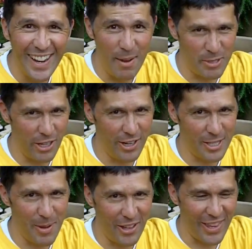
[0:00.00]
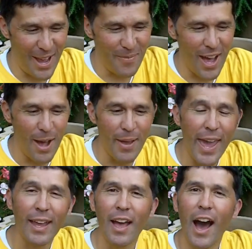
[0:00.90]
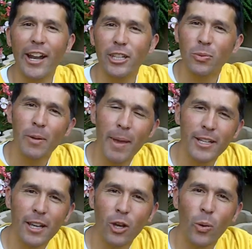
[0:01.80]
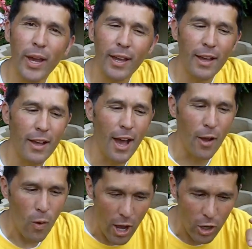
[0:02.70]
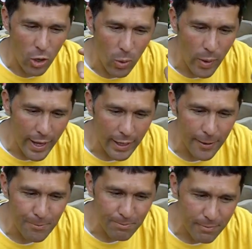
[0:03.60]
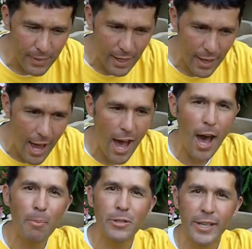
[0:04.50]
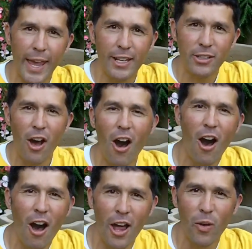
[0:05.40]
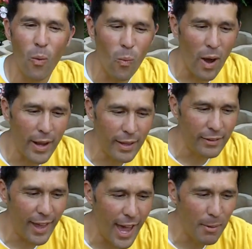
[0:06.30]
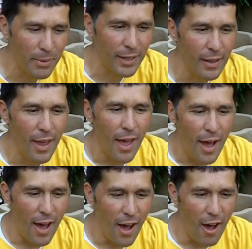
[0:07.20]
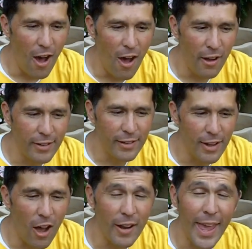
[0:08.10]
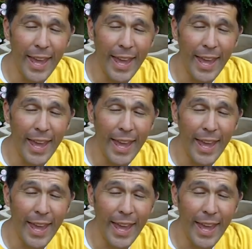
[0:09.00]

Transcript: I'm serious about that. Uh, hey, I just want to make a quick, a, a quick update on what is happening uh, on on